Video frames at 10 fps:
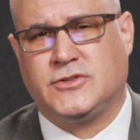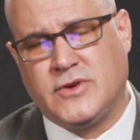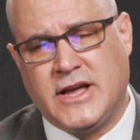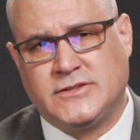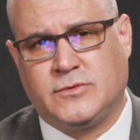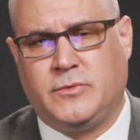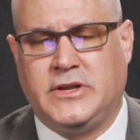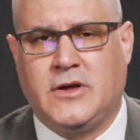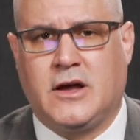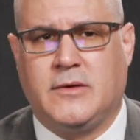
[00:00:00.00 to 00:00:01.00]
stress, when
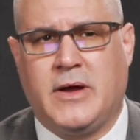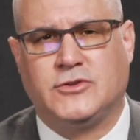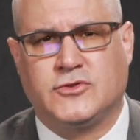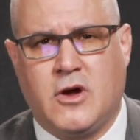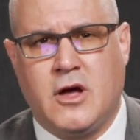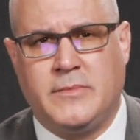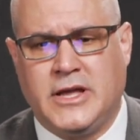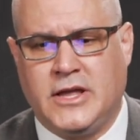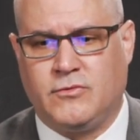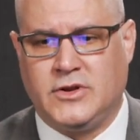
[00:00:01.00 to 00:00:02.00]
we talk about trauma
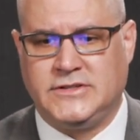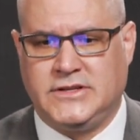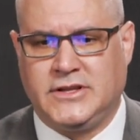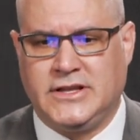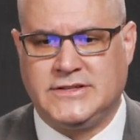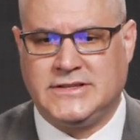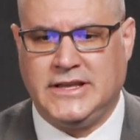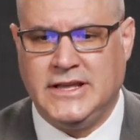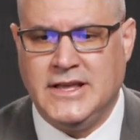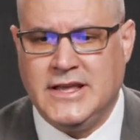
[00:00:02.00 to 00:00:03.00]
and
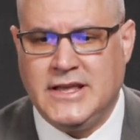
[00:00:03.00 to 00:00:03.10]
resiliency,